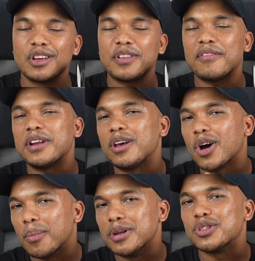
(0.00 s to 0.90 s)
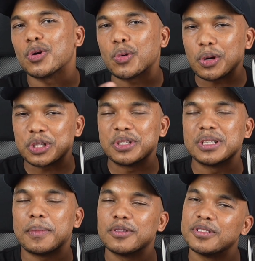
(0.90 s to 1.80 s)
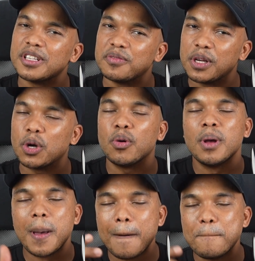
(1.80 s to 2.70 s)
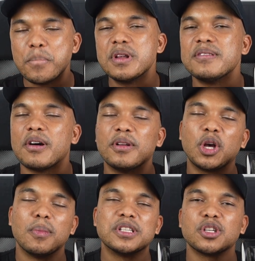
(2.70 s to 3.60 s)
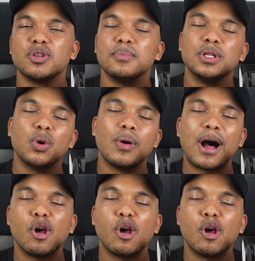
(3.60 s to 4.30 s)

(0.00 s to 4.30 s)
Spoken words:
If you have any comments or questions about today's video, put them down in the comment section below.